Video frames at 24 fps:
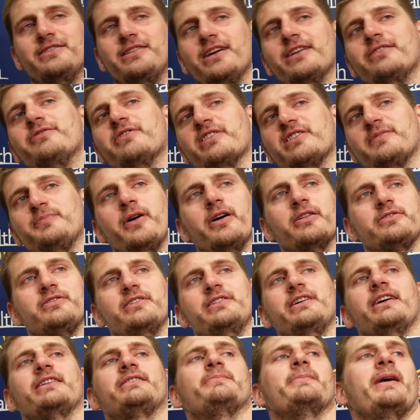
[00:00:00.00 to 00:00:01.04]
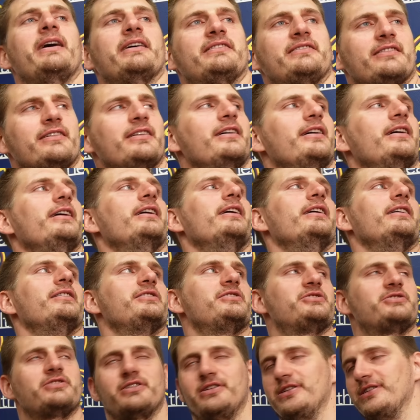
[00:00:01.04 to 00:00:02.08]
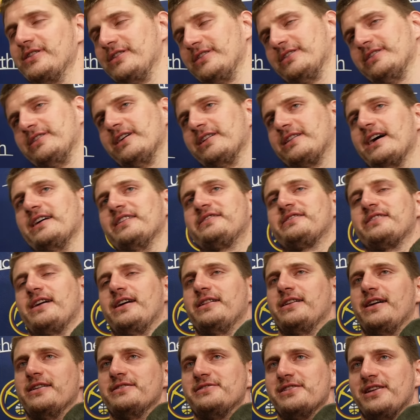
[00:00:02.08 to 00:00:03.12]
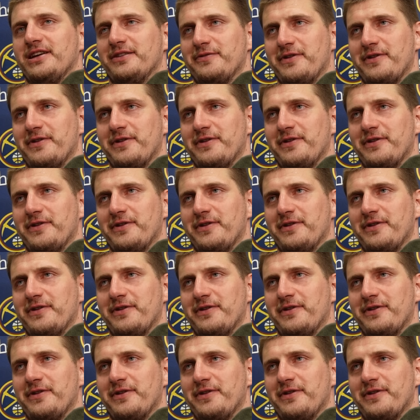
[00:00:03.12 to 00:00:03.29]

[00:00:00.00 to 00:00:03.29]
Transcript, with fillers: did respond to that message that I sent, I think